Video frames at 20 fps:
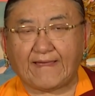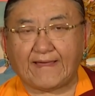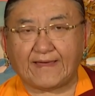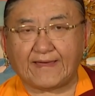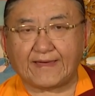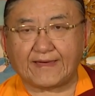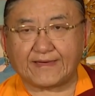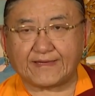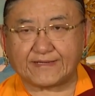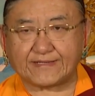
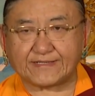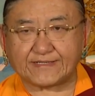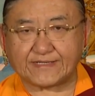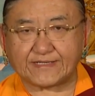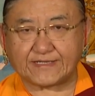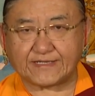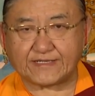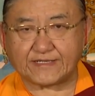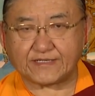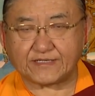And
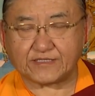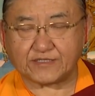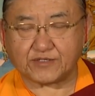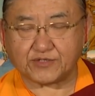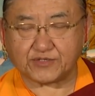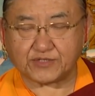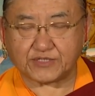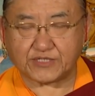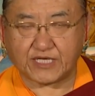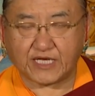
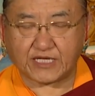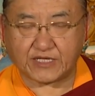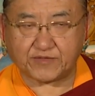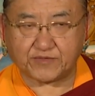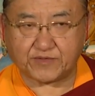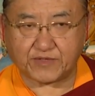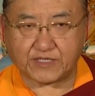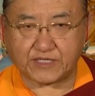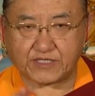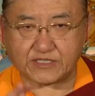that
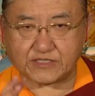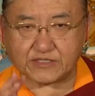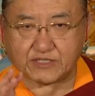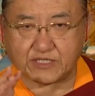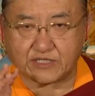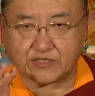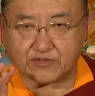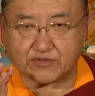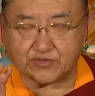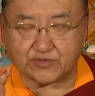is
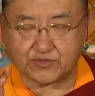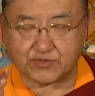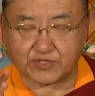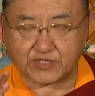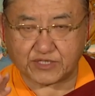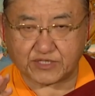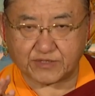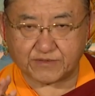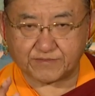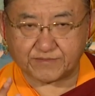that through
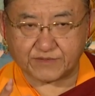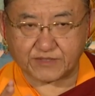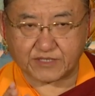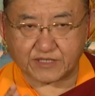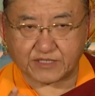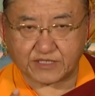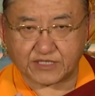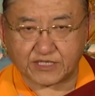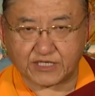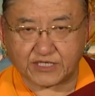
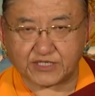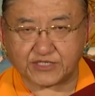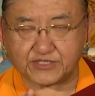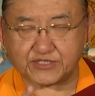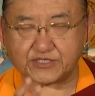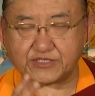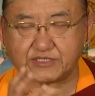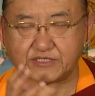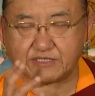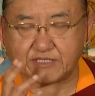the
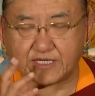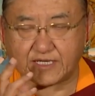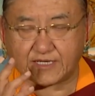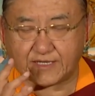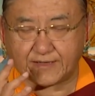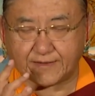religious